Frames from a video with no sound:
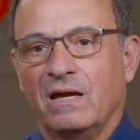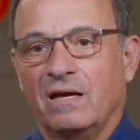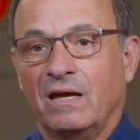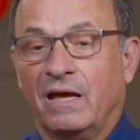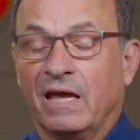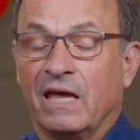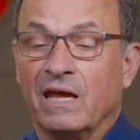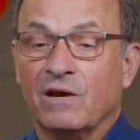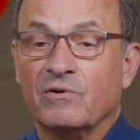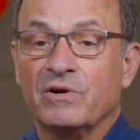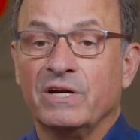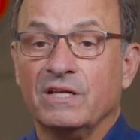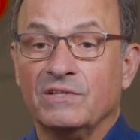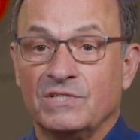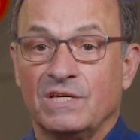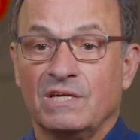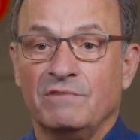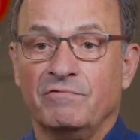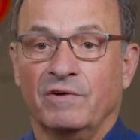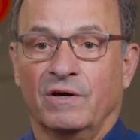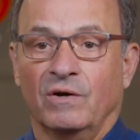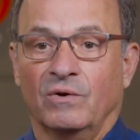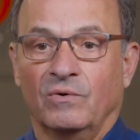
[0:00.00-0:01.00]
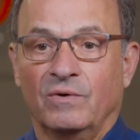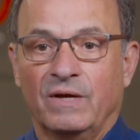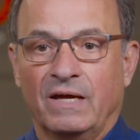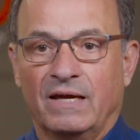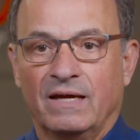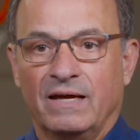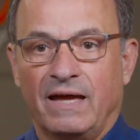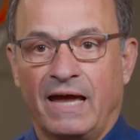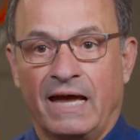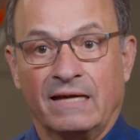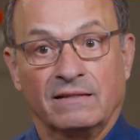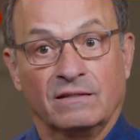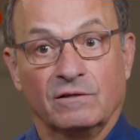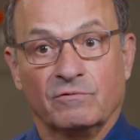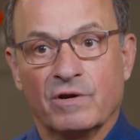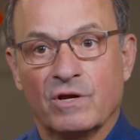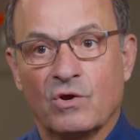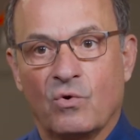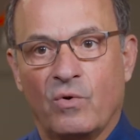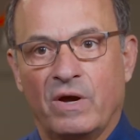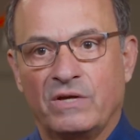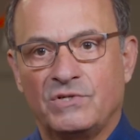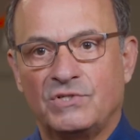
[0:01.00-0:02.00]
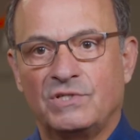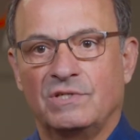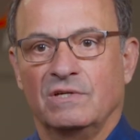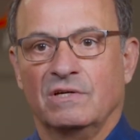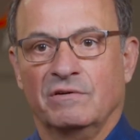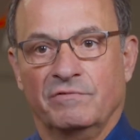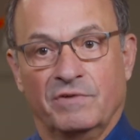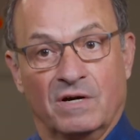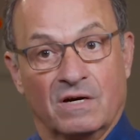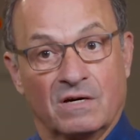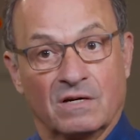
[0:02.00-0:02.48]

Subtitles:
Here at Attivo, at the request of our